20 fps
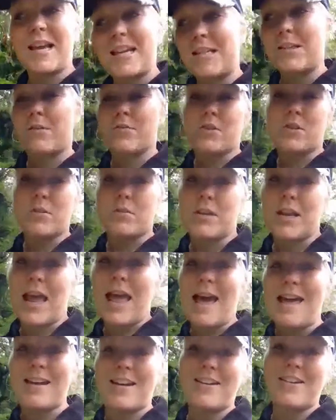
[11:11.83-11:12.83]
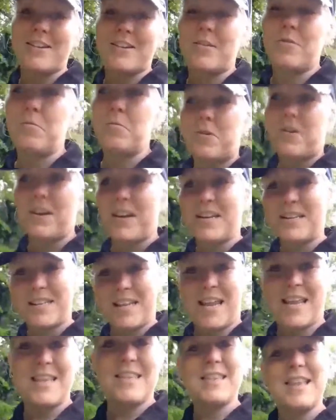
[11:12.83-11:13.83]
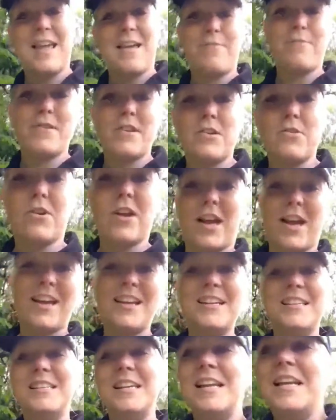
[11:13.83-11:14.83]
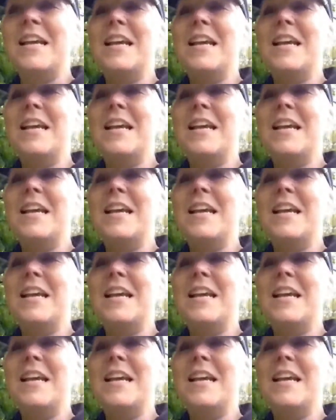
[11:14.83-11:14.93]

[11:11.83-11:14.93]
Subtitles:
so I've just had a look at what is in there for you guys.